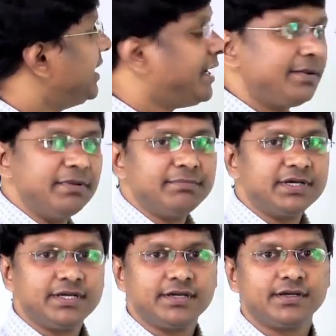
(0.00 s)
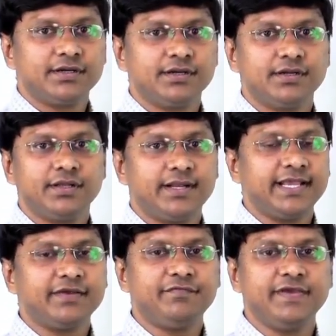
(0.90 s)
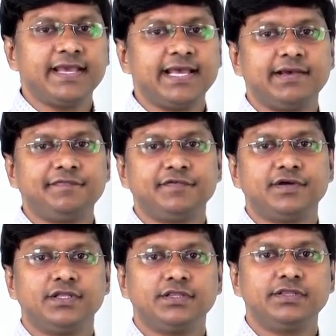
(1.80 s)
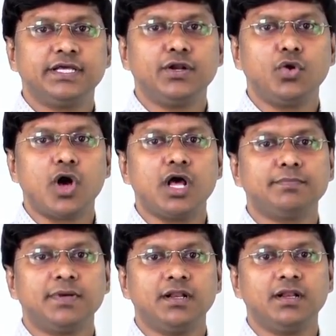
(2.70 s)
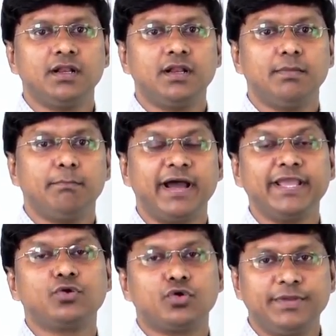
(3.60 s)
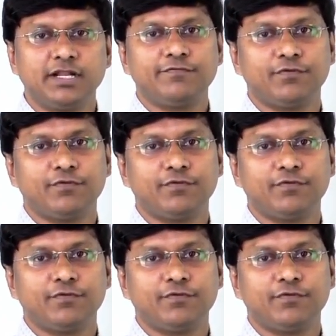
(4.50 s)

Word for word: Remember, like we have the normal microbial